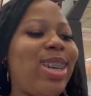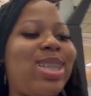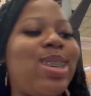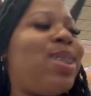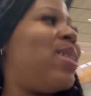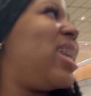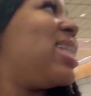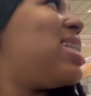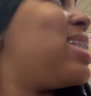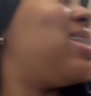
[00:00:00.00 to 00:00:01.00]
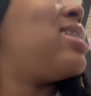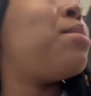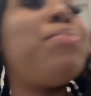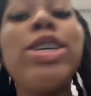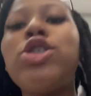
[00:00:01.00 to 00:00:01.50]
So it's a
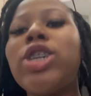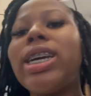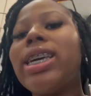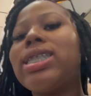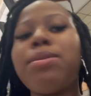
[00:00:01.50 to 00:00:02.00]
bit tricky.